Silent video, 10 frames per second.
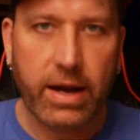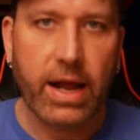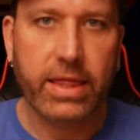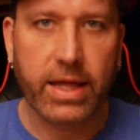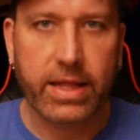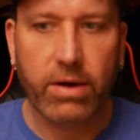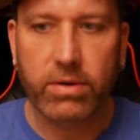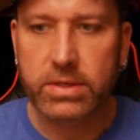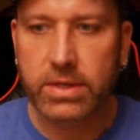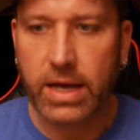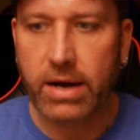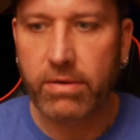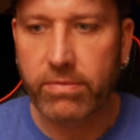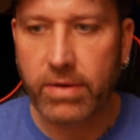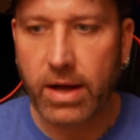And I thought that was kind
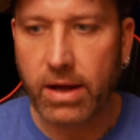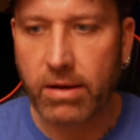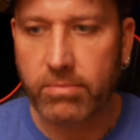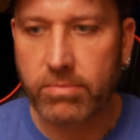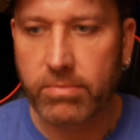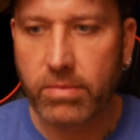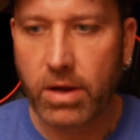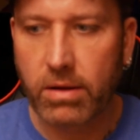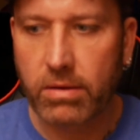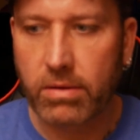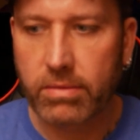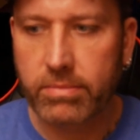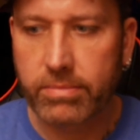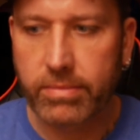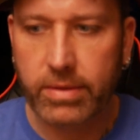of
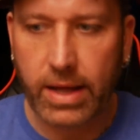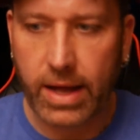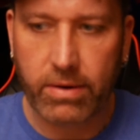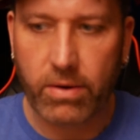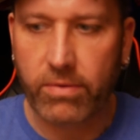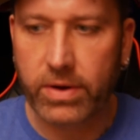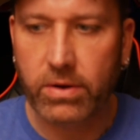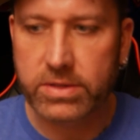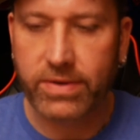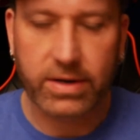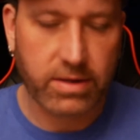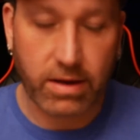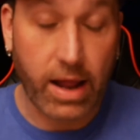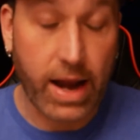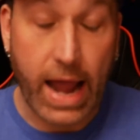I don't know if you go as far as
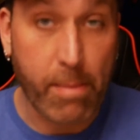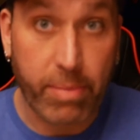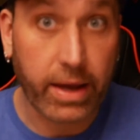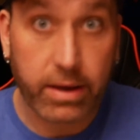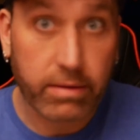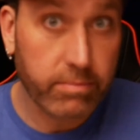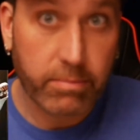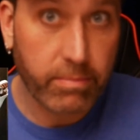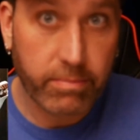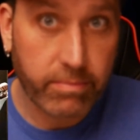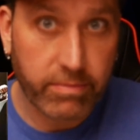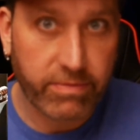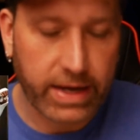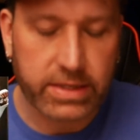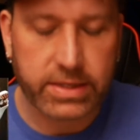call it an epic
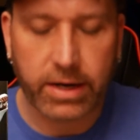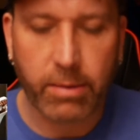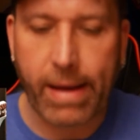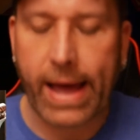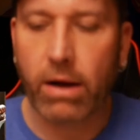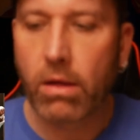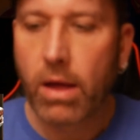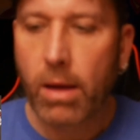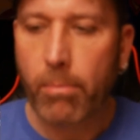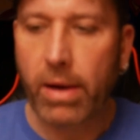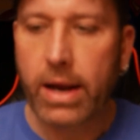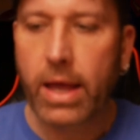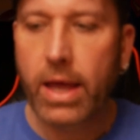fight scene or battle, but